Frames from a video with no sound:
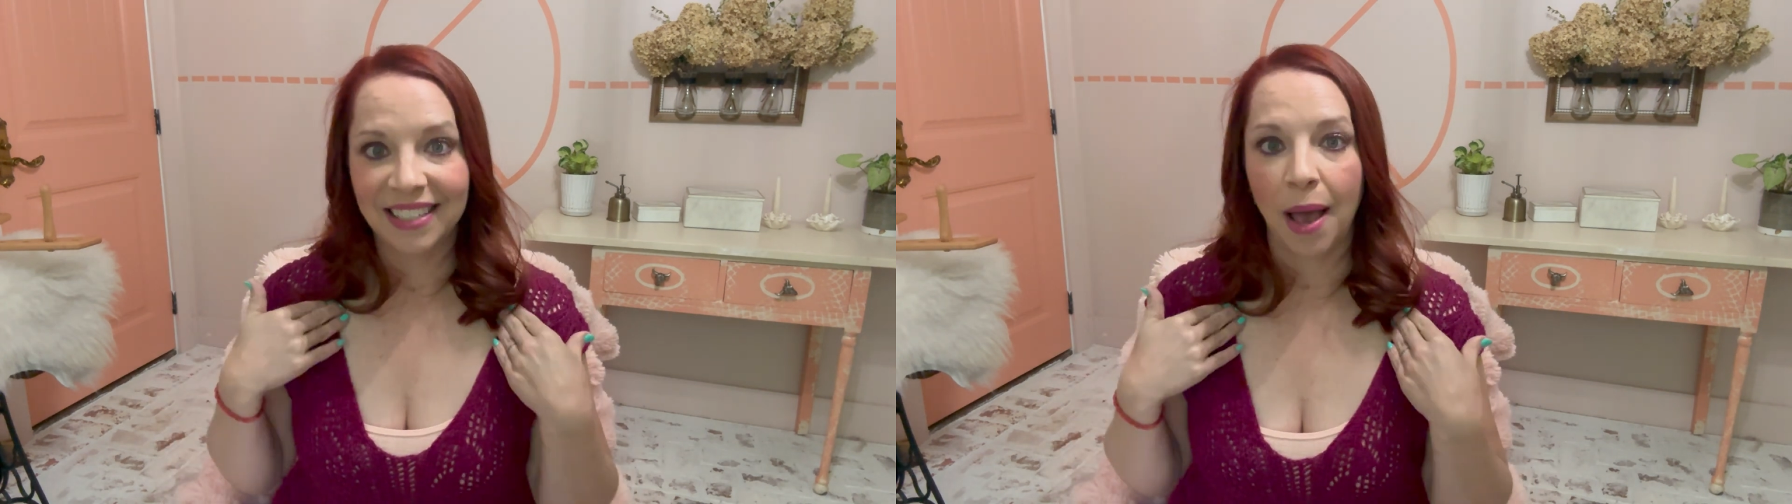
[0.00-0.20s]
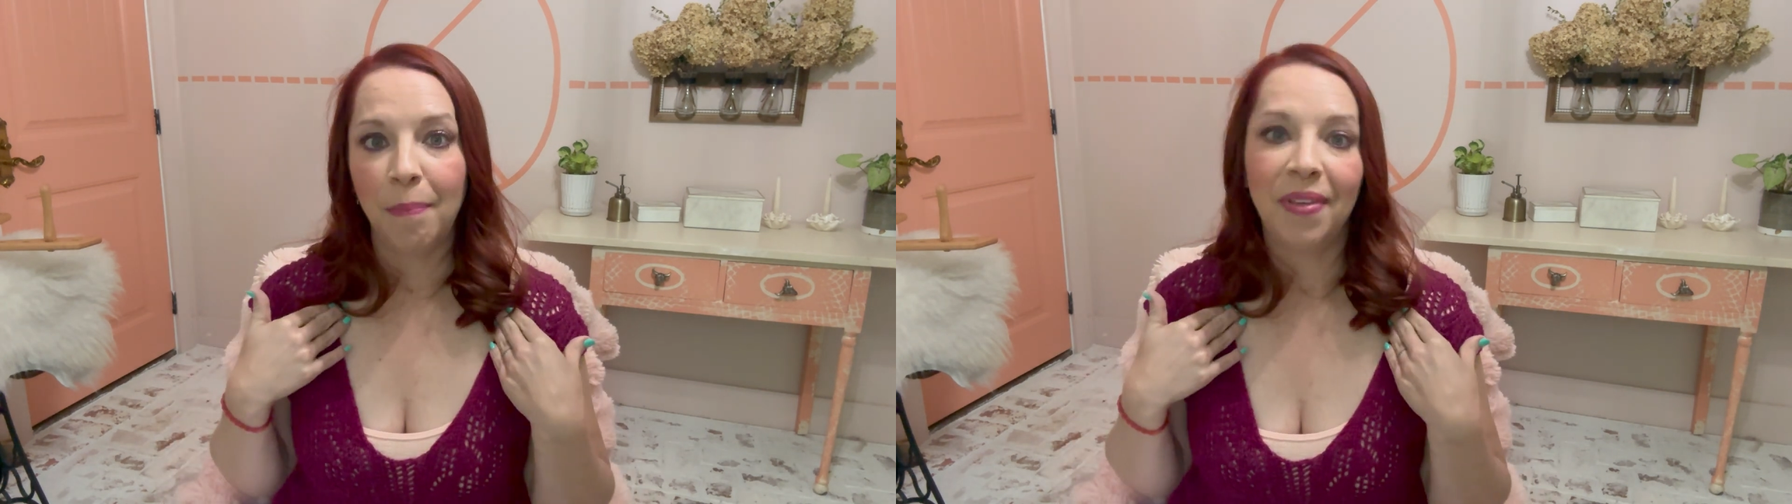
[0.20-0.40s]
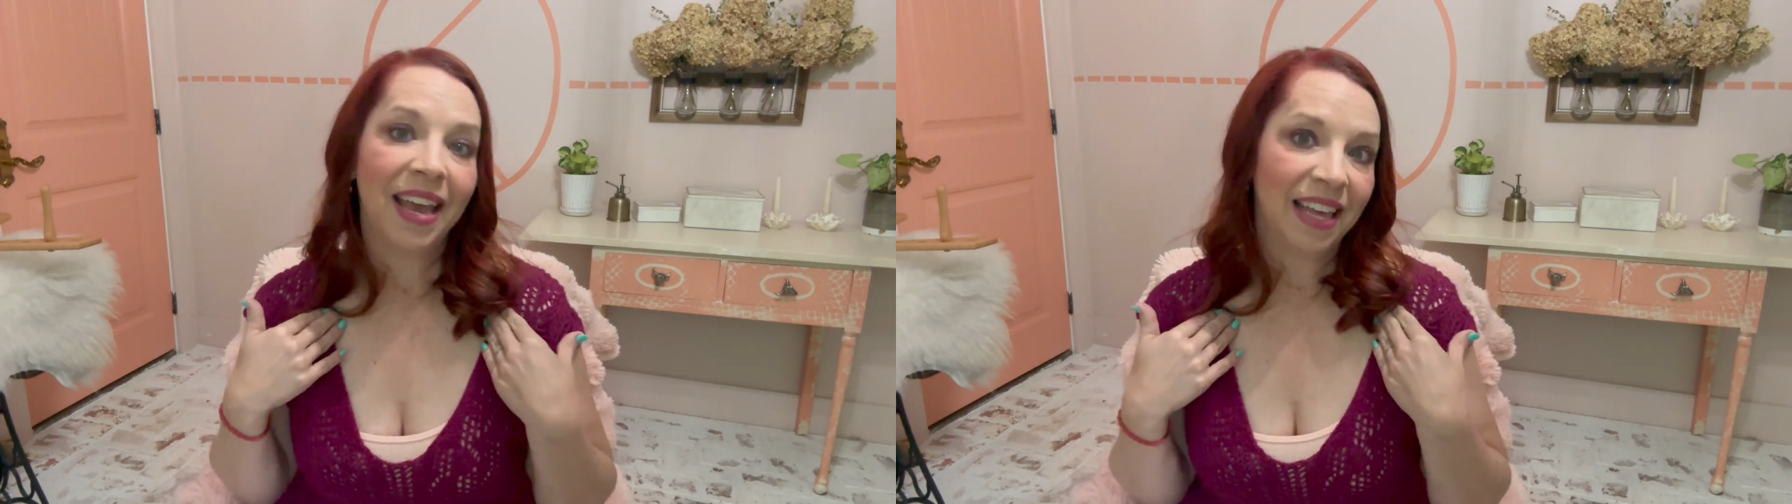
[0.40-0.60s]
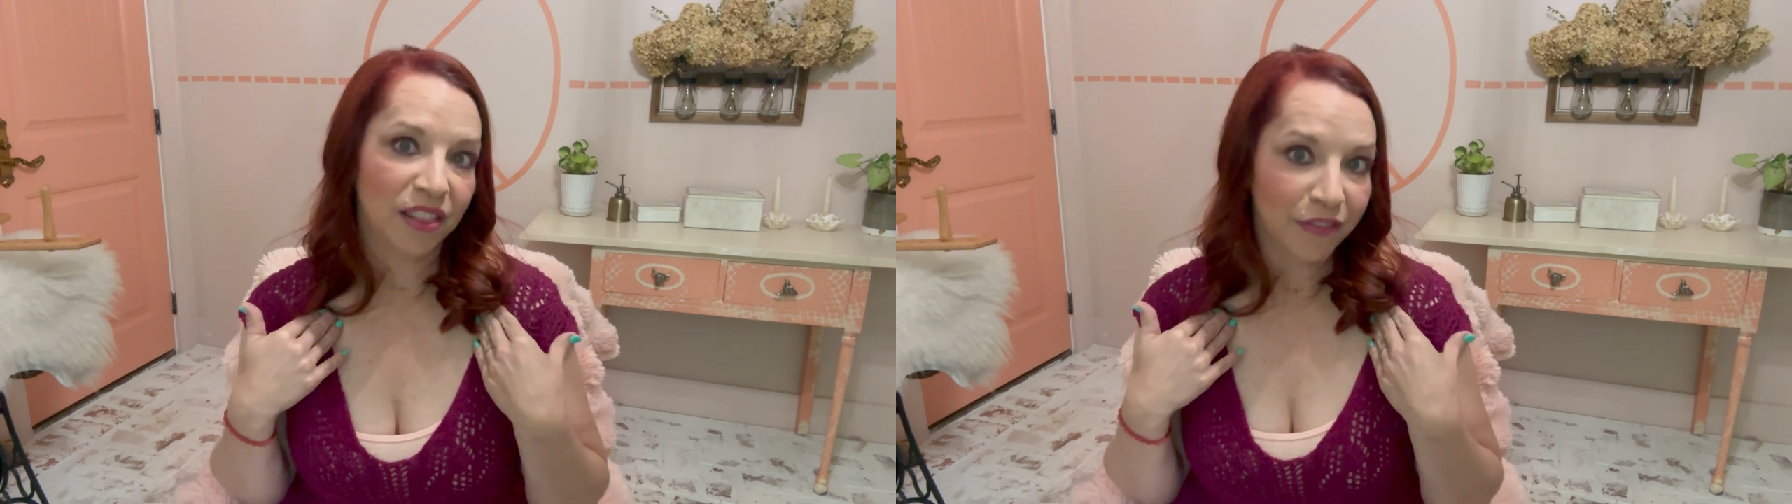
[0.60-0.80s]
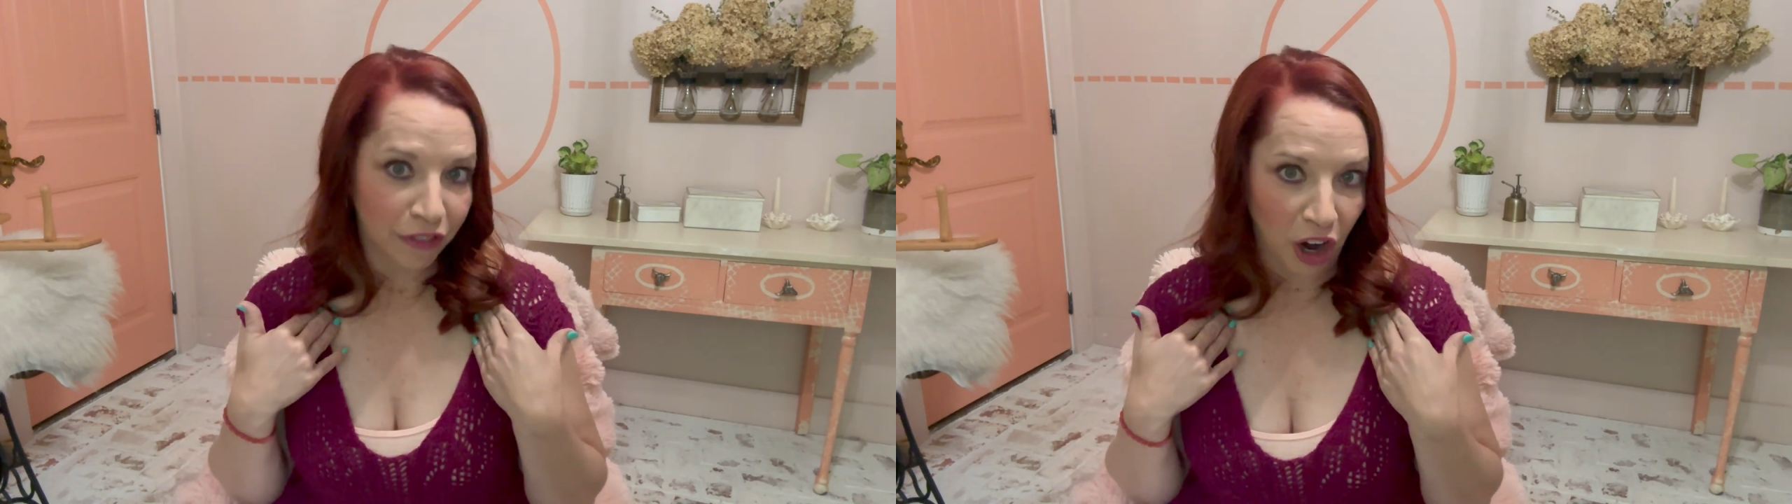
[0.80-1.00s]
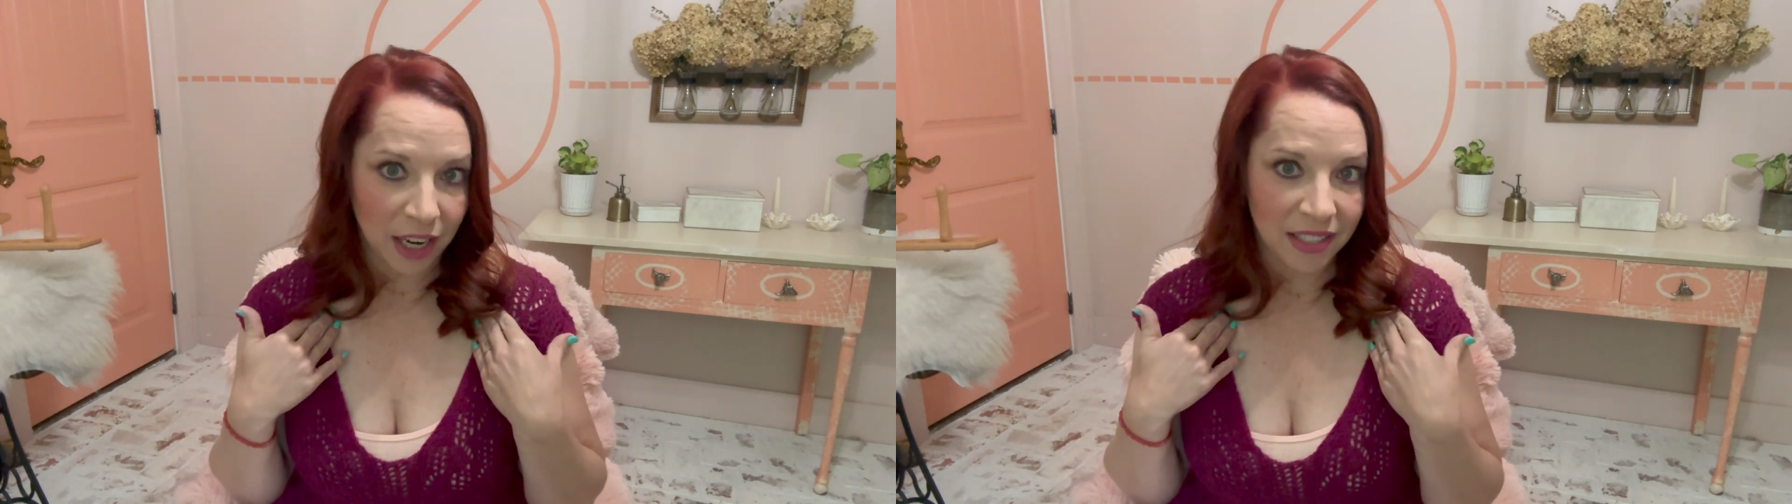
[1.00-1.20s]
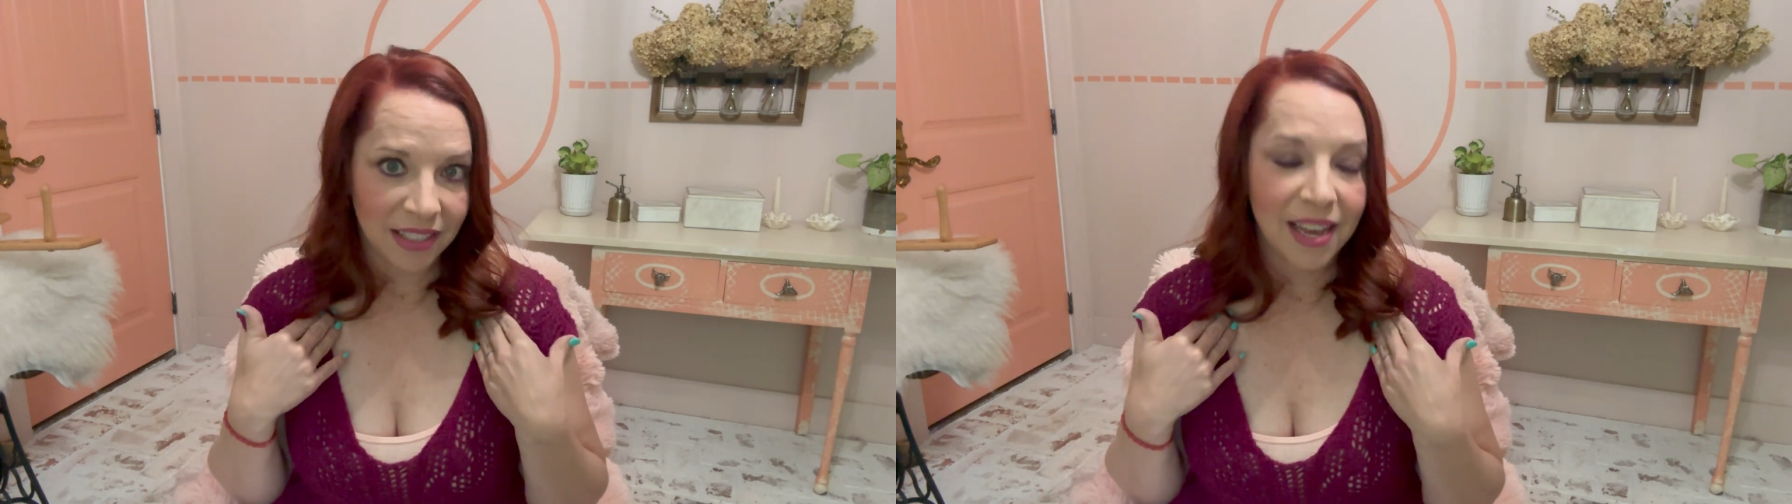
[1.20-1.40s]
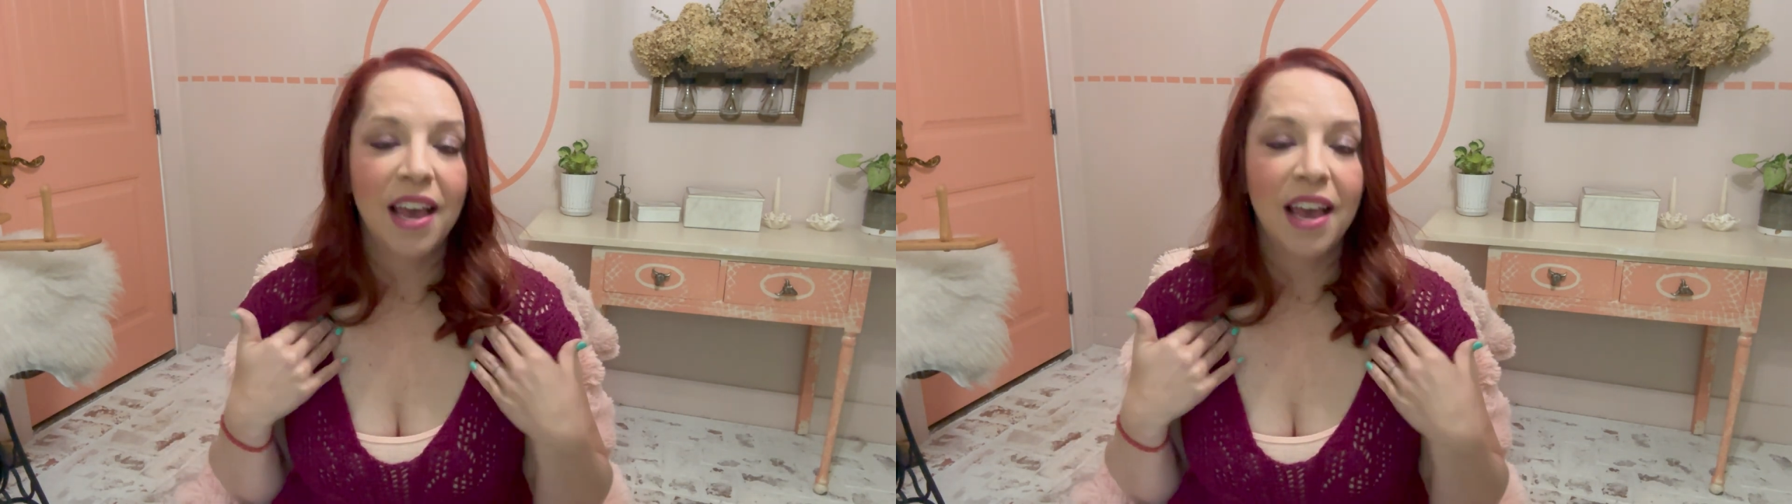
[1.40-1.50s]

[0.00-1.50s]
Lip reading: depth in the front